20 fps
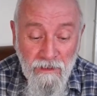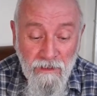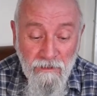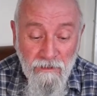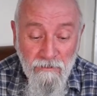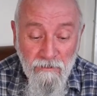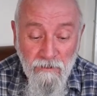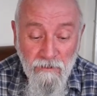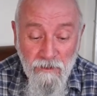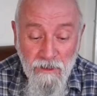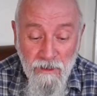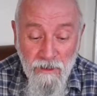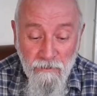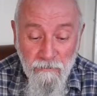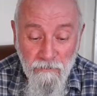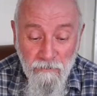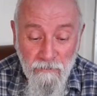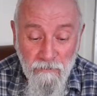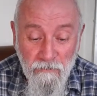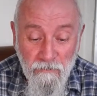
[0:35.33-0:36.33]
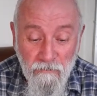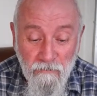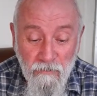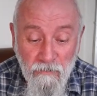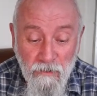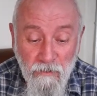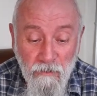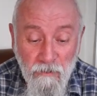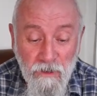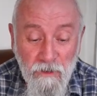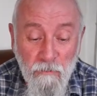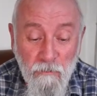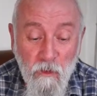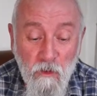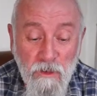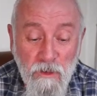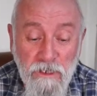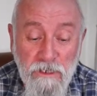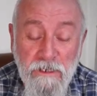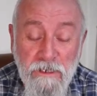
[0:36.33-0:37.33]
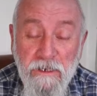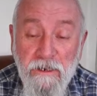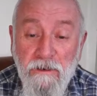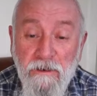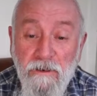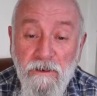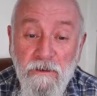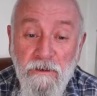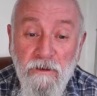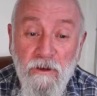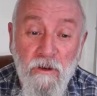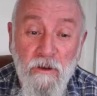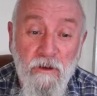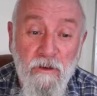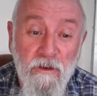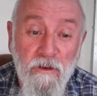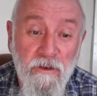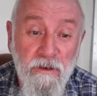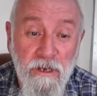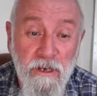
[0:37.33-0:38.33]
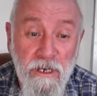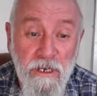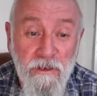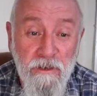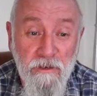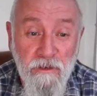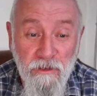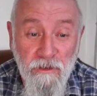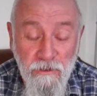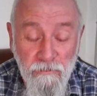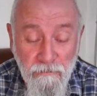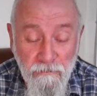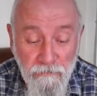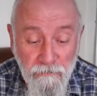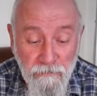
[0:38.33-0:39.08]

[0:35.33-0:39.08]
but we'll go into more detail on each of them